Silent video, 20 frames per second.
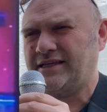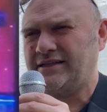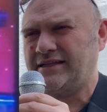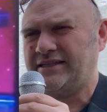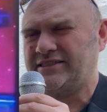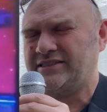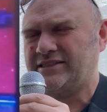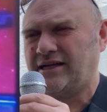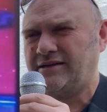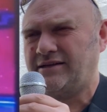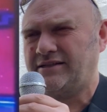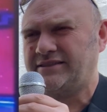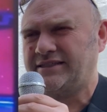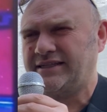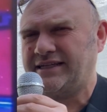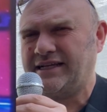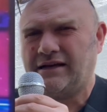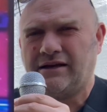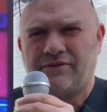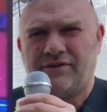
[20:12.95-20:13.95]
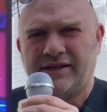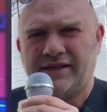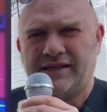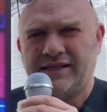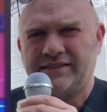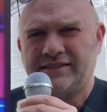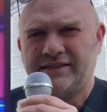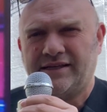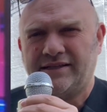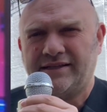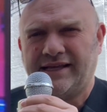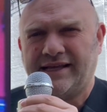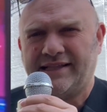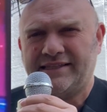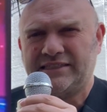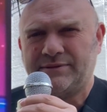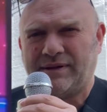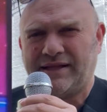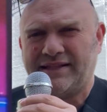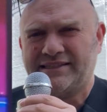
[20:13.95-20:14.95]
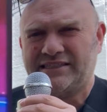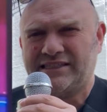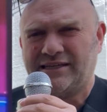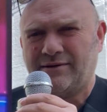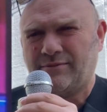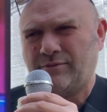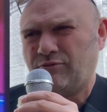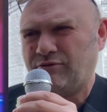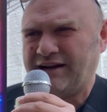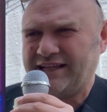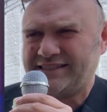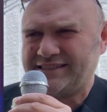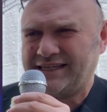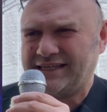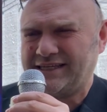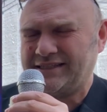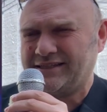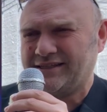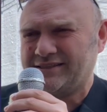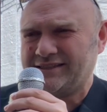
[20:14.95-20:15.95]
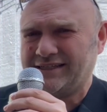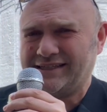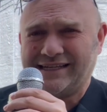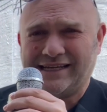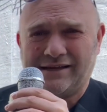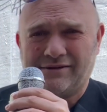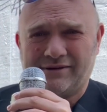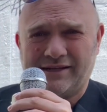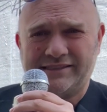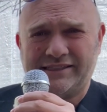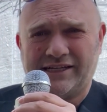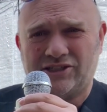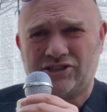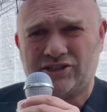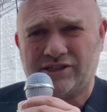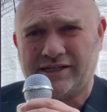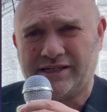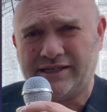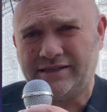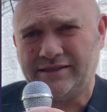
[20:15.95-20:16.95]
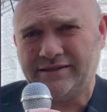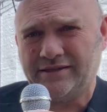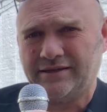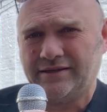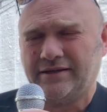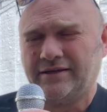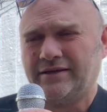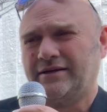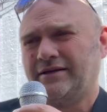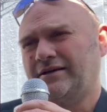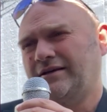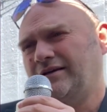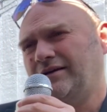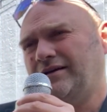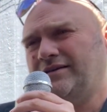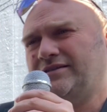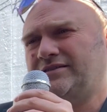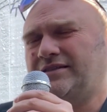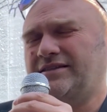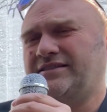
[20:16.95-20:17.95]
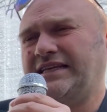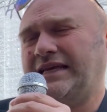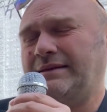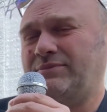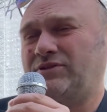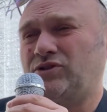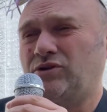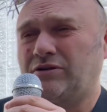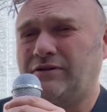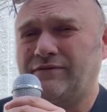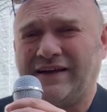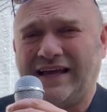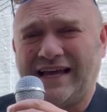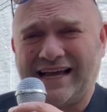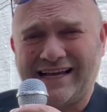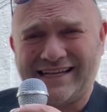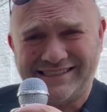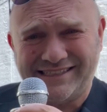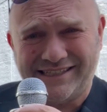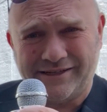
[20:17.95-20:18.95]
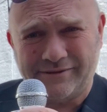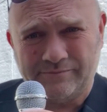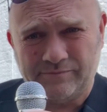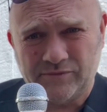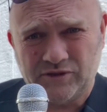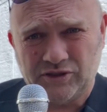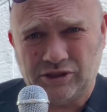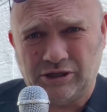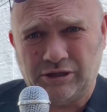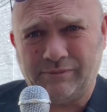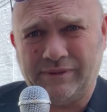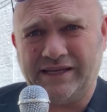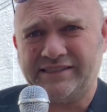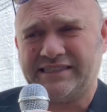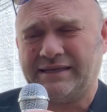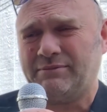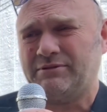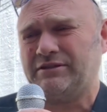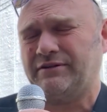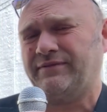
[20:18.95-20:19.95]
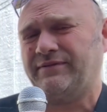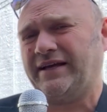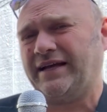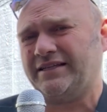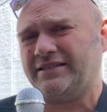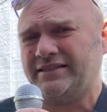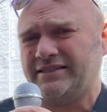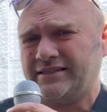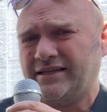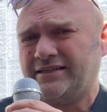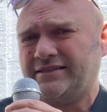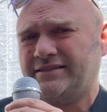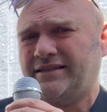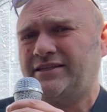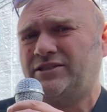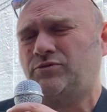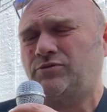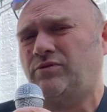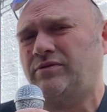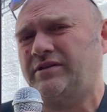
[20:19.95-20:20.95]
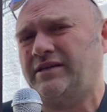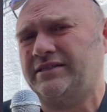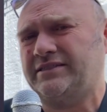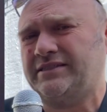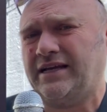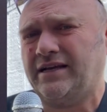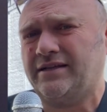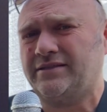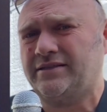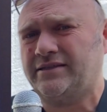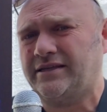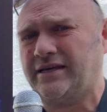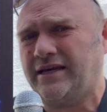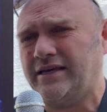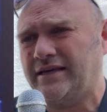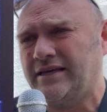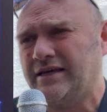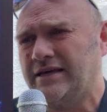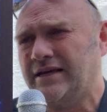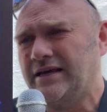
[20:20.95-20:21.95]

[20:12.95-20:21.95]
And his son does it now. I think his son, Hans Moretti, does it nowadays, actually. It's the same sort of act. Do you know what I mean? Same sort of act as this act, okay?